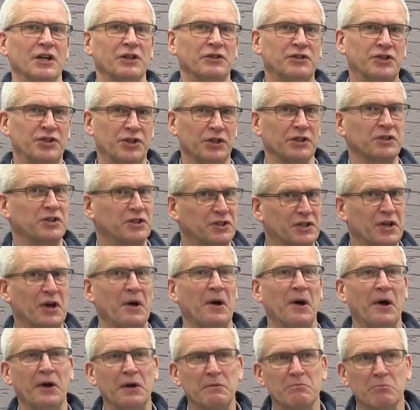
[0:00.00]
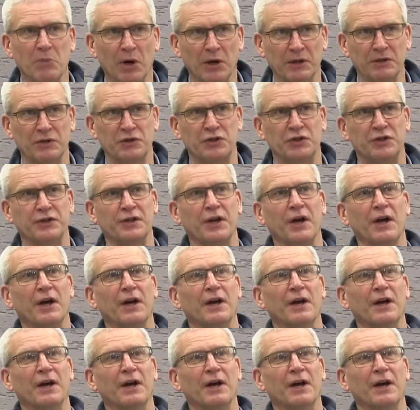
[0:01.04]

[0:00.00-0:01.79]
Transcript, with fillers: just how much